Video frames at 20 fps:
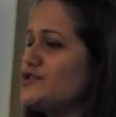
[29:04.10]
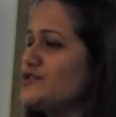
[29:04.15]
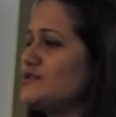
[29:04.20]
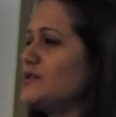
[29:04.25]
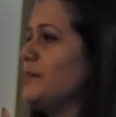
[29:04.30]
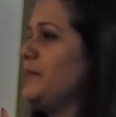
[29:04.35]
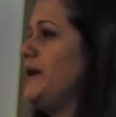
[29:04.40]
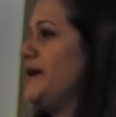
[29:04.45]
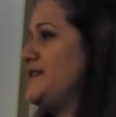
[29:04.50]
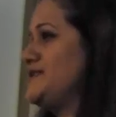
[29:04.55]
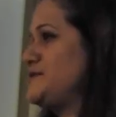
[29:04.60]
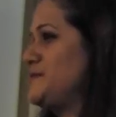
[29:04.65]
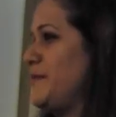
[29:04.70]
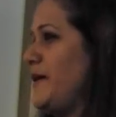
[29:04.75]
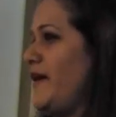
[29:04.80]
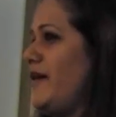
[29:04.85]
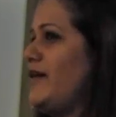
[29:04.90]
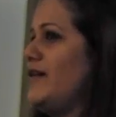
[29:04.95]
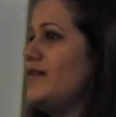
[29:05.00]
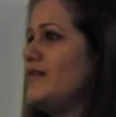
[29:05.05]
just a base
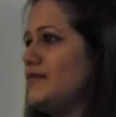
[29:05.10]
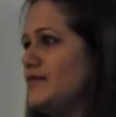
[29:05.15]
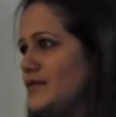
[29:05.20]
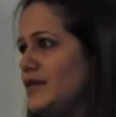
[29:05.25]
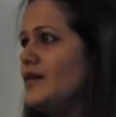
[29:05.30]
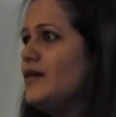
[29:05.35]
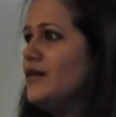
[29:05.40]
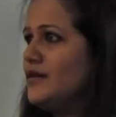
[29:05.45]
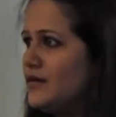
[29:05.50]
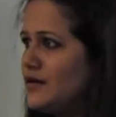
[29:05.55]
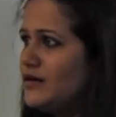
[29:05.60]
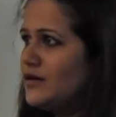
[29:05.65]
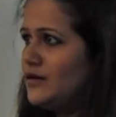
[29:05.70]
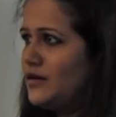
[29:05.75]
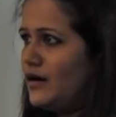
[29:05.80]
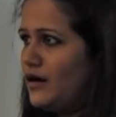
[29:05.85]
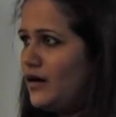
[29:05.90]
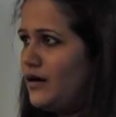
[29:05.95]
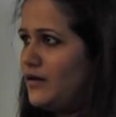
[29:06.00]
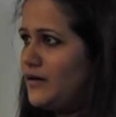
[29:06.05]
pair
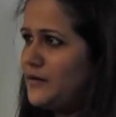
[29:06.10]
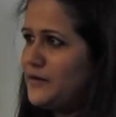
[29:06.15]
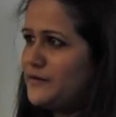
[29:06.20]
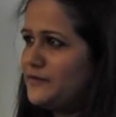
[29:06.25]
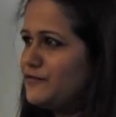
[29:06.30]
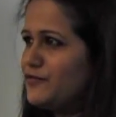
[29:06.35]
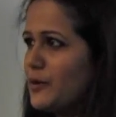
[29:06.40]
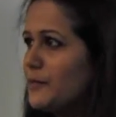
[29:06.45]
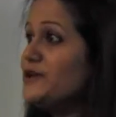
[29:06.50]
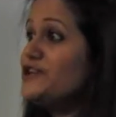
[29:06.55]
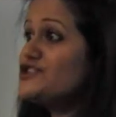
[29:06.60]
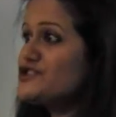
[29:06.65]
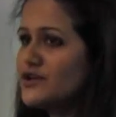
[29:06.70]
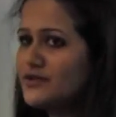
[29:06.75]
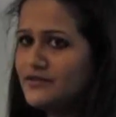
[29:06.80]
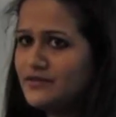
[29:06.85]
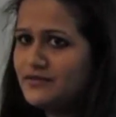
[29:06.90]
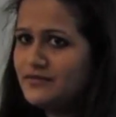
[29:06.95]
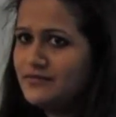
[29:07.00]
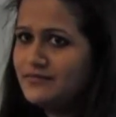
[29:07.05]
uh, from each
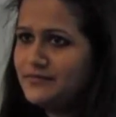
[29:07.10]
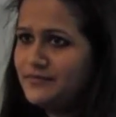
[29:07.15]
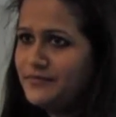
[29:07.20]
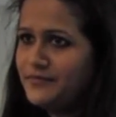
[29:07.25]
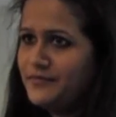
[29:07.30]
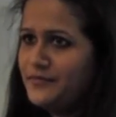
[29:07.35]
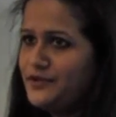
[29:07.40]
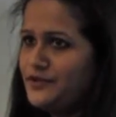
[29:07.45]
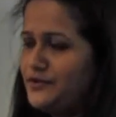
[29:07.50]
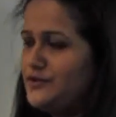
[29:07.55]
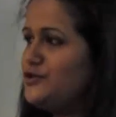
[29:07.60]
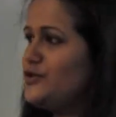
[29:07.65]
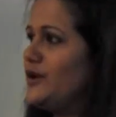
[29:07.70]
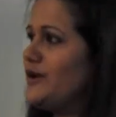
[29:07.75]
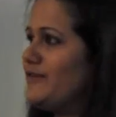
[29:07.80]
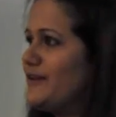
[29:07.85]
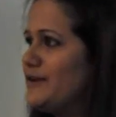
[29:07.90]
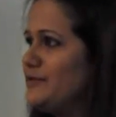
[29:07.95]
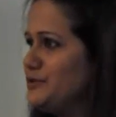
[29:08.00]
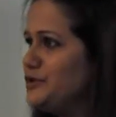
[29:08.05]
other. You
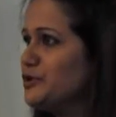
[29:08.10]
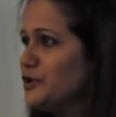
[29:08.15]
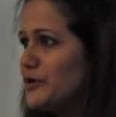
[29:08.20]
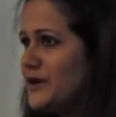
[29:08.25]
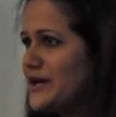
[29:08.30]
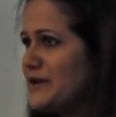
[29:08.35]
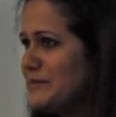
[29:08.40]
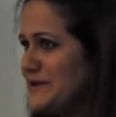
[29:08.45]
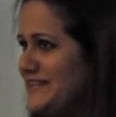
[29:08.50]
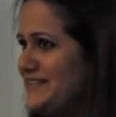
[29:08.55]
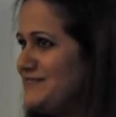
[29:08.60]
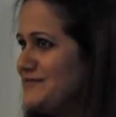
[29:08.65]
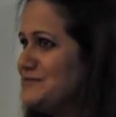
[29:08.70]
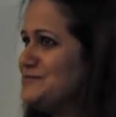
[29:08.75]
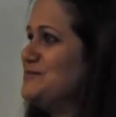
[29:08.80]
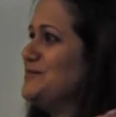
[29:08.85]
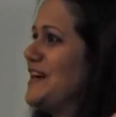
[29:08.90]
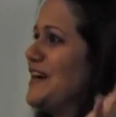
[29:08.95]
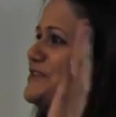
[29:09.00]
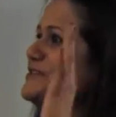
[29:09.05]
know, you know what I
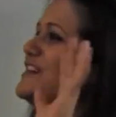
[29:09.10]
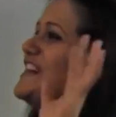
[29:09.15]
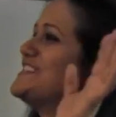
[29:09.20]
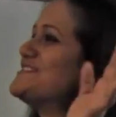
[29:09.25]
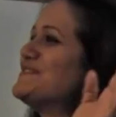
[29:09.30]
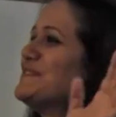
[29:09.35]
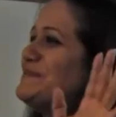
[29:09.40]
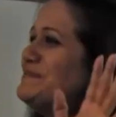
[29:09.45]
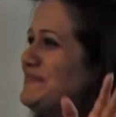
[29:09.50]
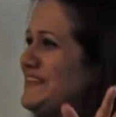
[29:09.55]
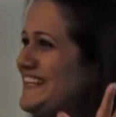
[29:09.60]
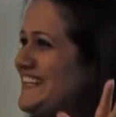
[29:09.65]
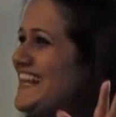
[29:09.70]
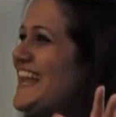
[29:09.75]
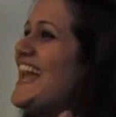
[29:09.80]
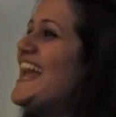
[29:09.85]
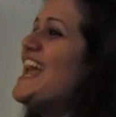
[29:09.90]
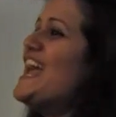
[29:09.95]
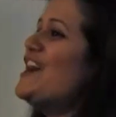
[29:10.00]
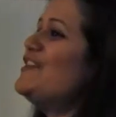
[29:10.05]
mean? Are you guys with
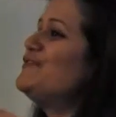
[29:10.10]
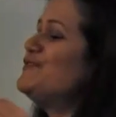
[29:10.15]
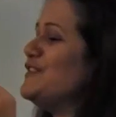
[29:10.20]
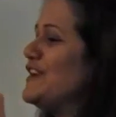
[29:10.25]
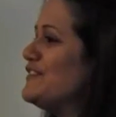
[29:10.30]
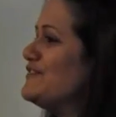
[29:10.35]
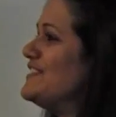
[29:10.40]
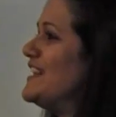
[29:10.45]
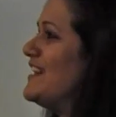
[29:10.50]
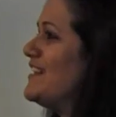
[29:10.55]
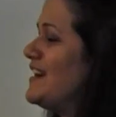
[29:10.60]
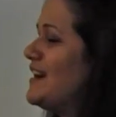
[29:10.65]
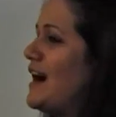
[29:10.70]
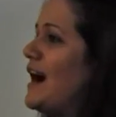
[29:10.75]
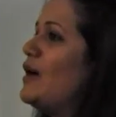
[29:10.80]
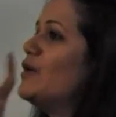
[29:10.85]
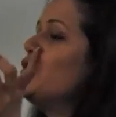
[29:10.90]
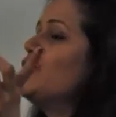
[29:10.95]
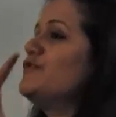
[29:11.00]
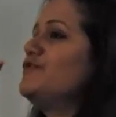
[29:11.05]
me? If, if they're
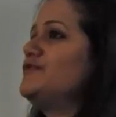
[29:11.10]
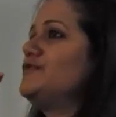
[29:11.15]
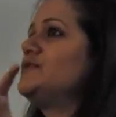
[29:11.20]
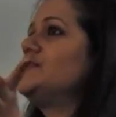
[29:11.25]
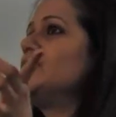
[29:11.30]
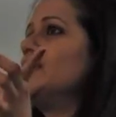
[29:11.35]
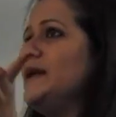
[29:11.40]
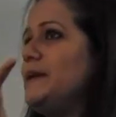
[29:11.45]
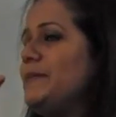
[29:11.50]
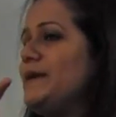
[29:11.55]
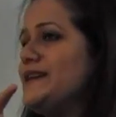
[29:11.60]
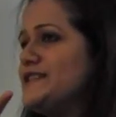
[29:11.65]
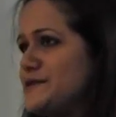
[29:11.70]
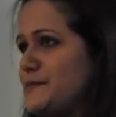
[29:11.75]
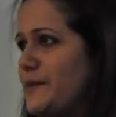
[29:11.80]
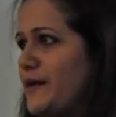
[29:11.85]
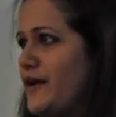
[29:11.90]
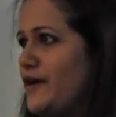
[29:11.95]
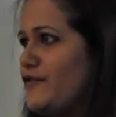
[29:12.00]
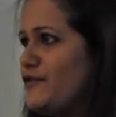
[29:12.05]
out of 30 base
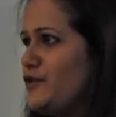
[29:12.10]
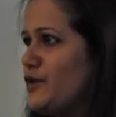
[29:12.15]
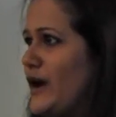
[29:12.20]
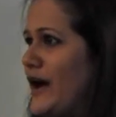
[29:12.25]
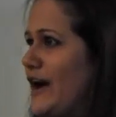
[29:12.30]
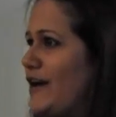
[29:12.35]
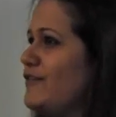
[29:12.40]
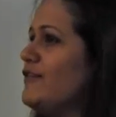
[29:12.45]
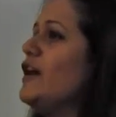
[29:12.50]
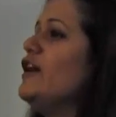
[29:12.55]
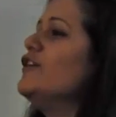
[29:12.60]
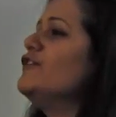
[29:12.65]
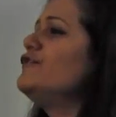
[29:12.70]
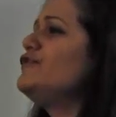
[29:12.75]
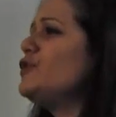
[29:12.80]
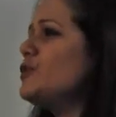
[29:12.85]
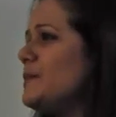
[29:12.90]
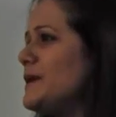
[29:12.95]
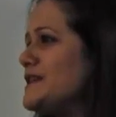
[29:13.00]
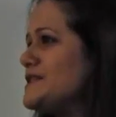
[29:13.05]
pair, if you have
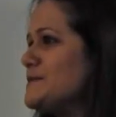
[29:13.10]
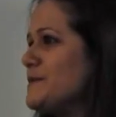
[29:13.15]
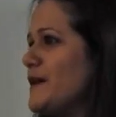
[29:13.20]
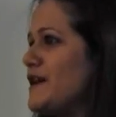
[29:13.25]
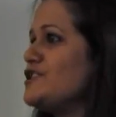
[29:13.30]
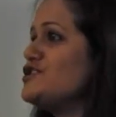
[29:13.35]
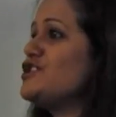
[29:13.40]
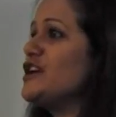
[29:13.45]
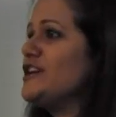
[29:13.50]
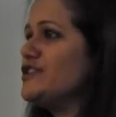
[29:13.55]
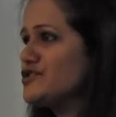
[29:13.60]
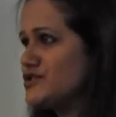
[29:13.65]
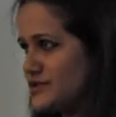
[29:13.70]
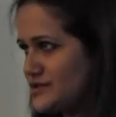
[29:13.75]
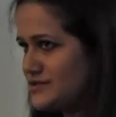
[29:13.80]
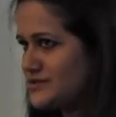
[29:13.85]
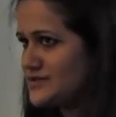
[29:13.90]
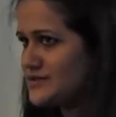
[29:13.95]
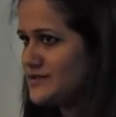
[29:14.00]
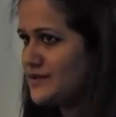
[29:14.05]
few base pair
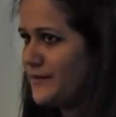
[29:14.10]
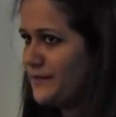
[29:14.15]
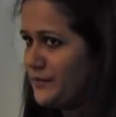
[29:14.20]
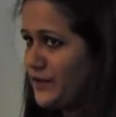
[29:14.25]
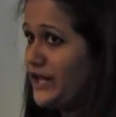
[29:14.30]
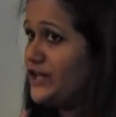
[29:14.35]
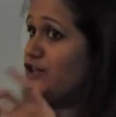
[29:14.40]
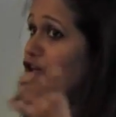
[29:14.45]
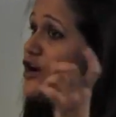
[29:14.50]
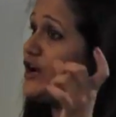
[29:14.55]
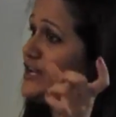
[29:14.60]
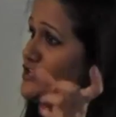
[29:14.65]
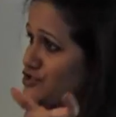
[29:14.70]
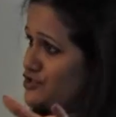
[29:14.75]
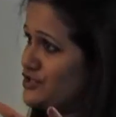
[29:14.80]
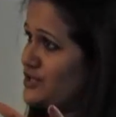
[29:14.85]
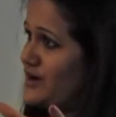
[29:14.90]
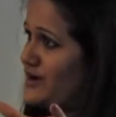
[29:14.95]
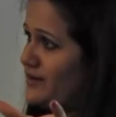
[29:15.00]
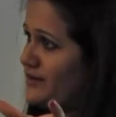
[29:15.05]
changes in your
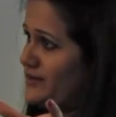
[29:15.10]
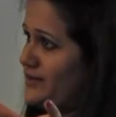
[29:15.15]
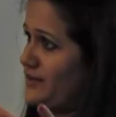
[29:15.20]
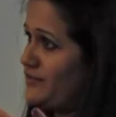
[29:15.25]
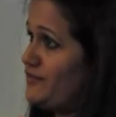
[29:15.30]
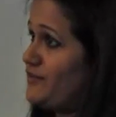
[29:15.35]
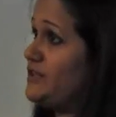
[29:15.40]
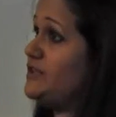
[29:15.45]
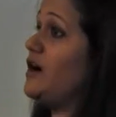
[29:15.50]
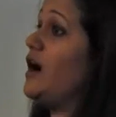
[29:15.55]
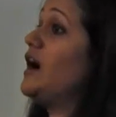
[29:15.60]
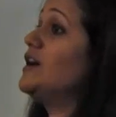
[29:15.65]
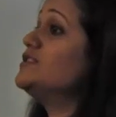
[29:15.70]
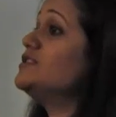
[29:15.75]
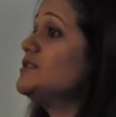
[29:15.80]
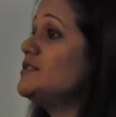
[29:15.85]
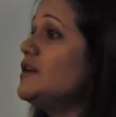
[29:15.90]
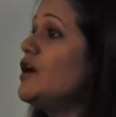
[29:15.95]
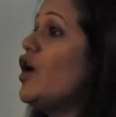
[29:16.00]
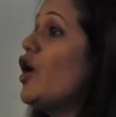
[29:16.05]
sgRNA with the
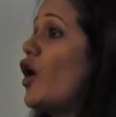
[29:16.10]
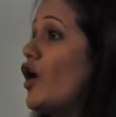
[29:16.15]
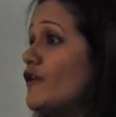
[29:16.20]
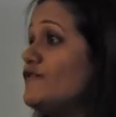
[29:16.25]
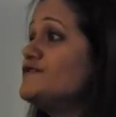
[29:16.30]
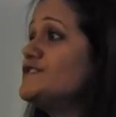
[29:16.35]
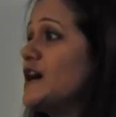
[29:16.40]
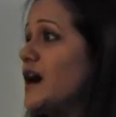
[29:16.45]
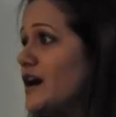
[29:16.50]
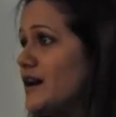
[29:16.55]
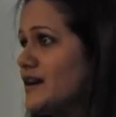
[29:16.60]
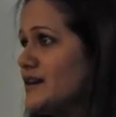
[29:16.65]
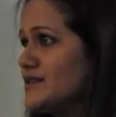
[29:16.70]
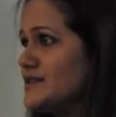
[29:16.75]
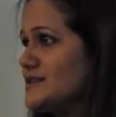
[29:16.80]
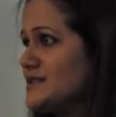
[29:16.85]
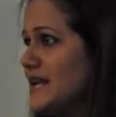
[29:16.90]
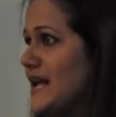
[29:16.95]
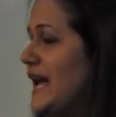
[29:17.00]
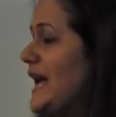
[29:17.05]
other off
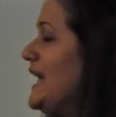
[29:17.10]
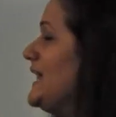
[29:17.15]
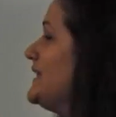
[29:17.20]
targets,